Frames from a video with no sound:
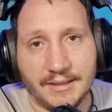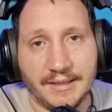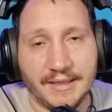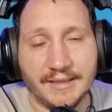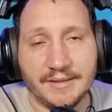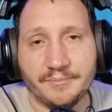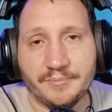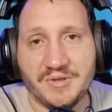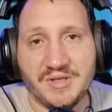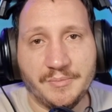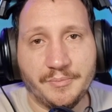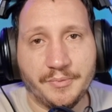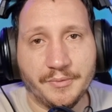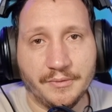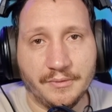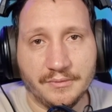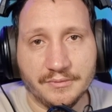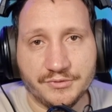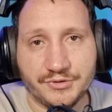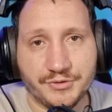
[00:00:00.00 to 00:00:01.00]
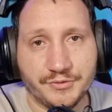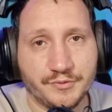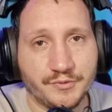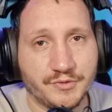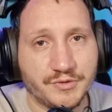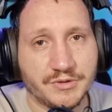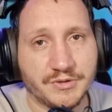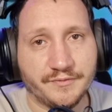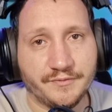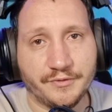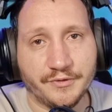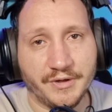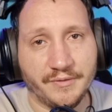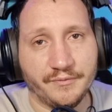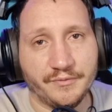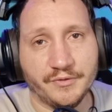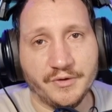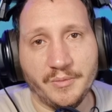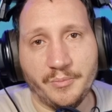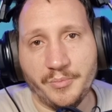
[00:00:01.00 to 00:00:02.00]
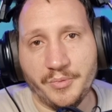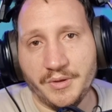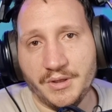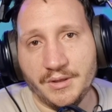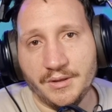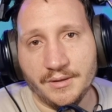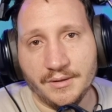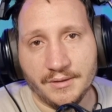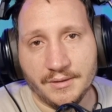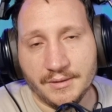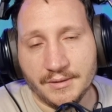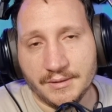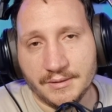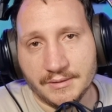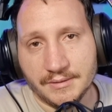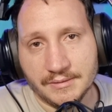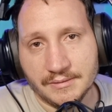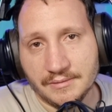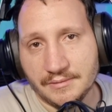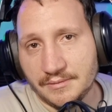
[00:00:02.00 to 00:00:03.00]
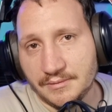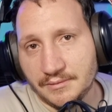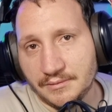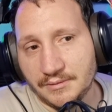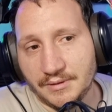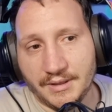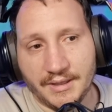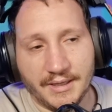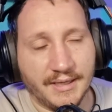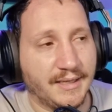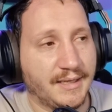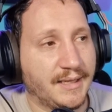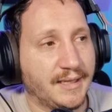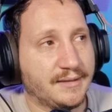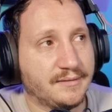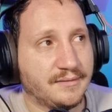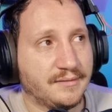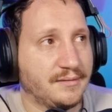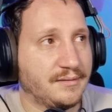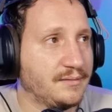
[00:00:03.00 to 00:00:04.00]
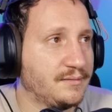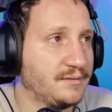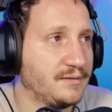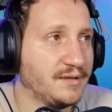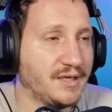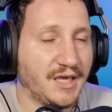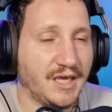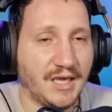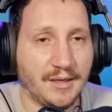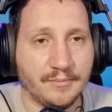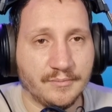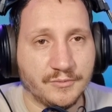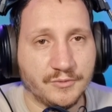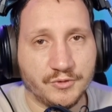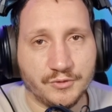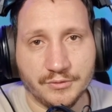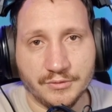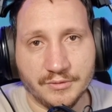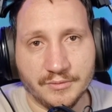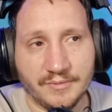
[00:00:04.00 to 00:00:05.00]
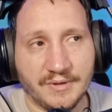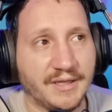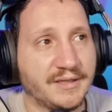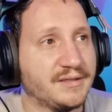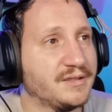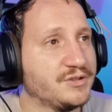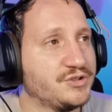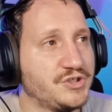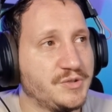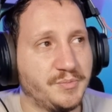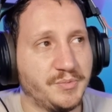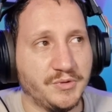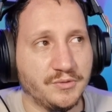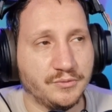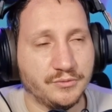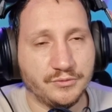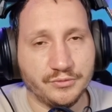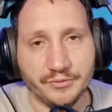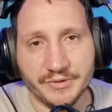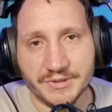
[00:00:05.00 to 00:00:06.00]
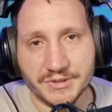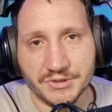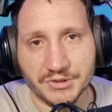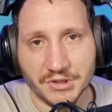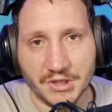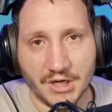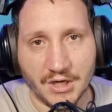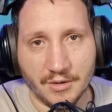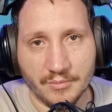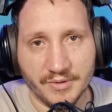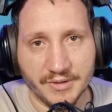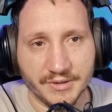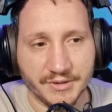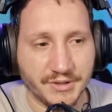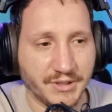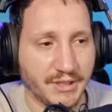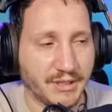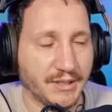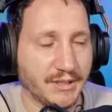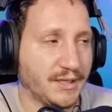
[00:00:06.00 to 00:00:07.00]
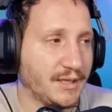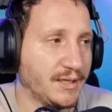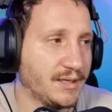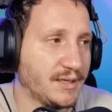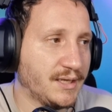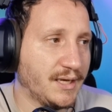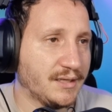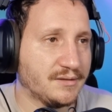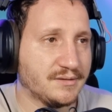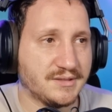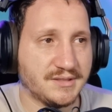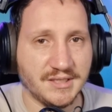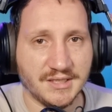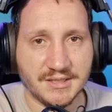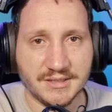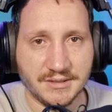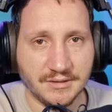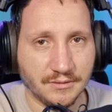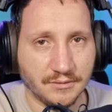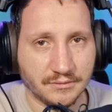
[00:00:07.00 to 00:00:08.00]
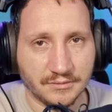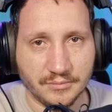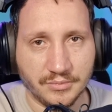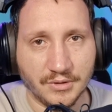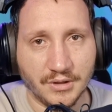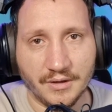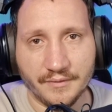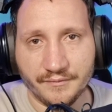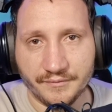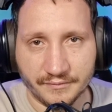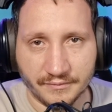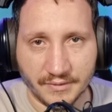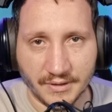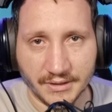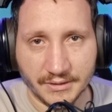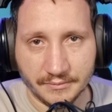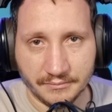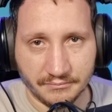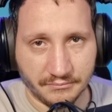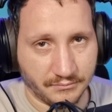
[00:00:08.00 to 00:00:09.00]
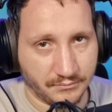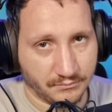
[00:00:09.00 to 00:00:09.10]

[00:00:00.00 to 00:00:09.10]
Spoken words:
let people choose 1440p. And let the GPU do its job and get 60 or above, right?